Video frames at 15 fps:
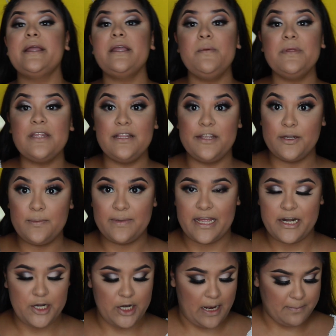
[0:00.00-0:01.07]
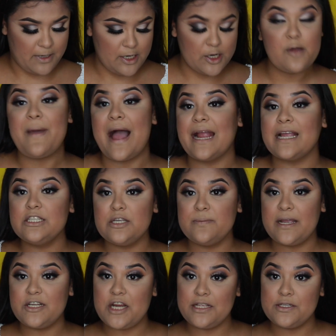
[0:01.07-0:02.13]
Going in with a little blender, I'm going to go back into
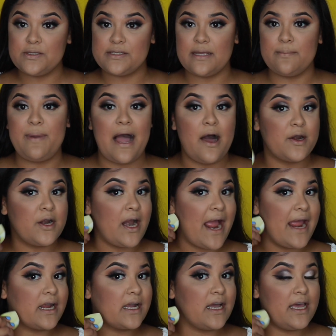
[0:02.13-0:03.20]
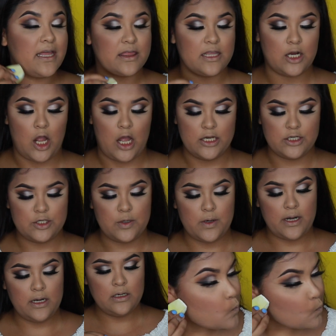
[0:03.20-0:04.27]
my translucent powder and cut the
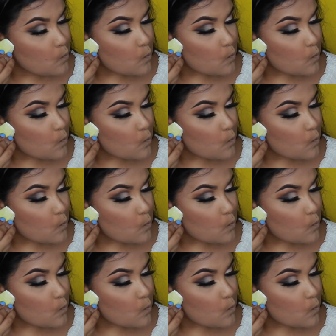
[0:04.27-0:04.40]
contour.